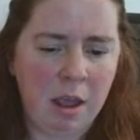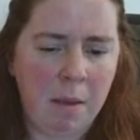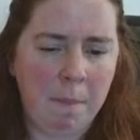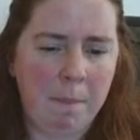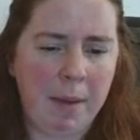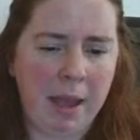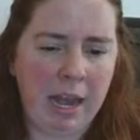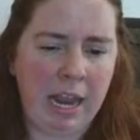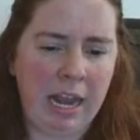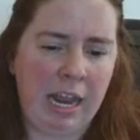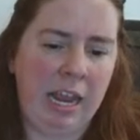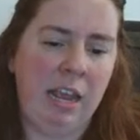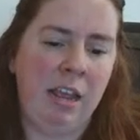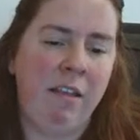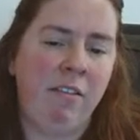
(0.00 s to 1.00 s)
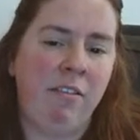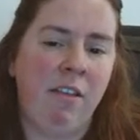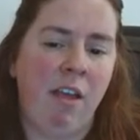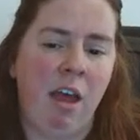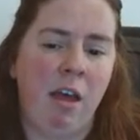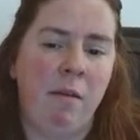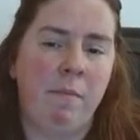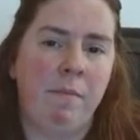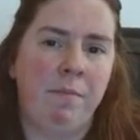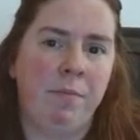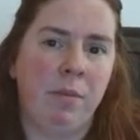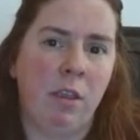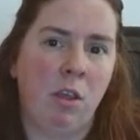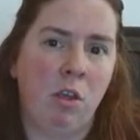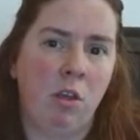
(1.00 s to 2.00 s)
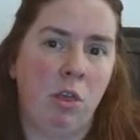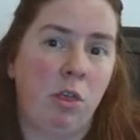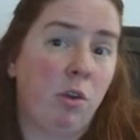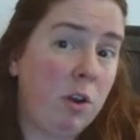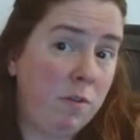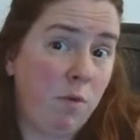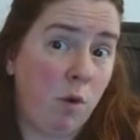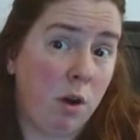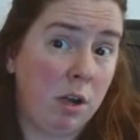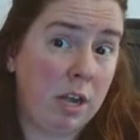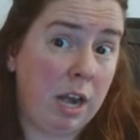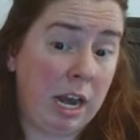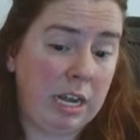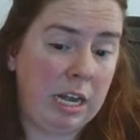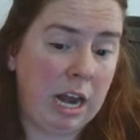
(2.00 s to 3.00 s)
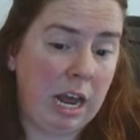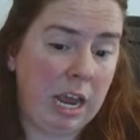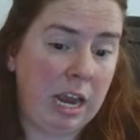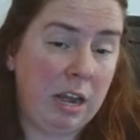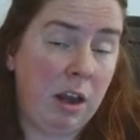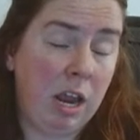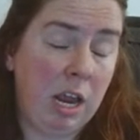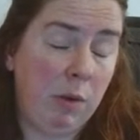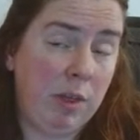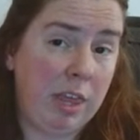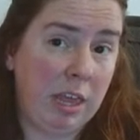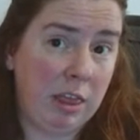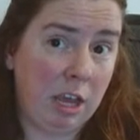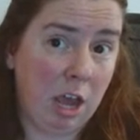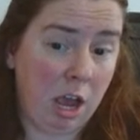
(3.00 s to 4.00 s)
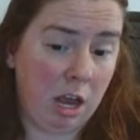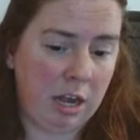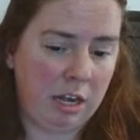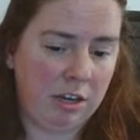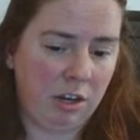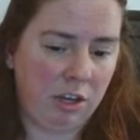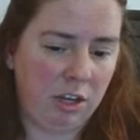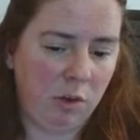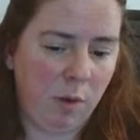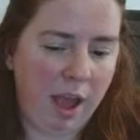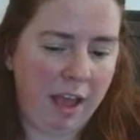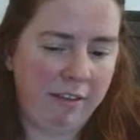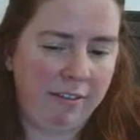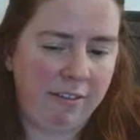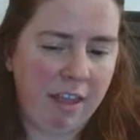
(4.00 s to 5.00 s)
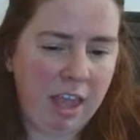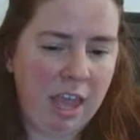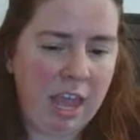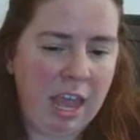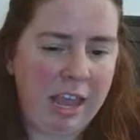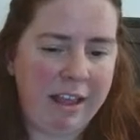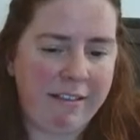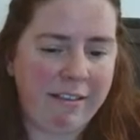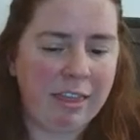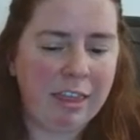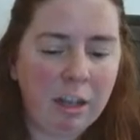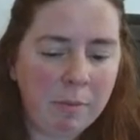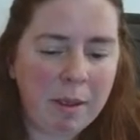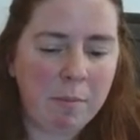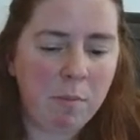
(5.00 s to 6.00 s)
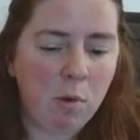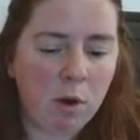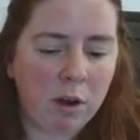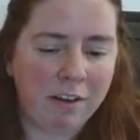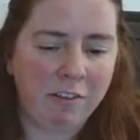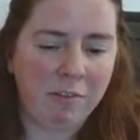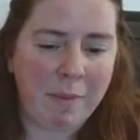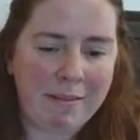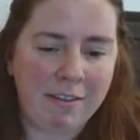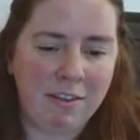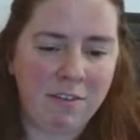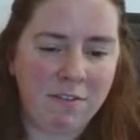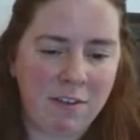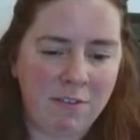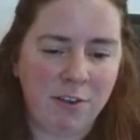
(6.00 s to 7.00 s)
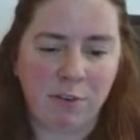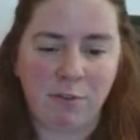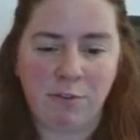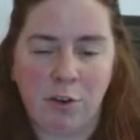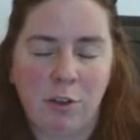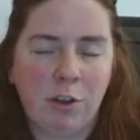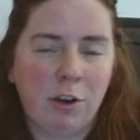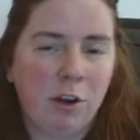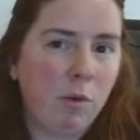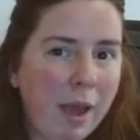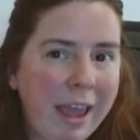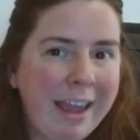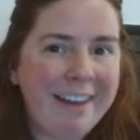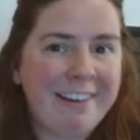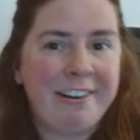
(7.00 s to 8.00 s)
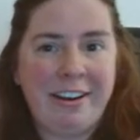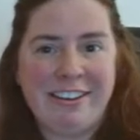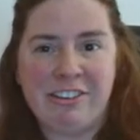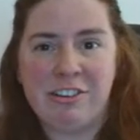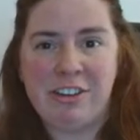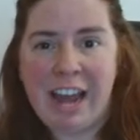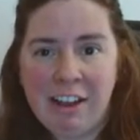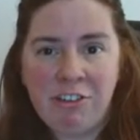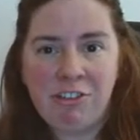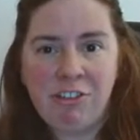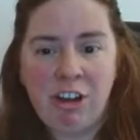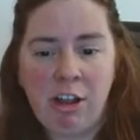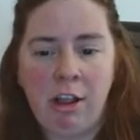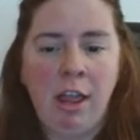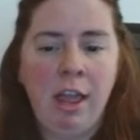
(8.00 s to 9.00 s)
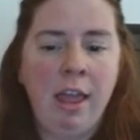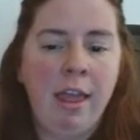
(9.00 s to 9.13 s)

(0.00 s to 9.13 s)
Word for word: but it is um, $34.99 within the continental U.S. It gets a little bit more expensive if you're further away or international,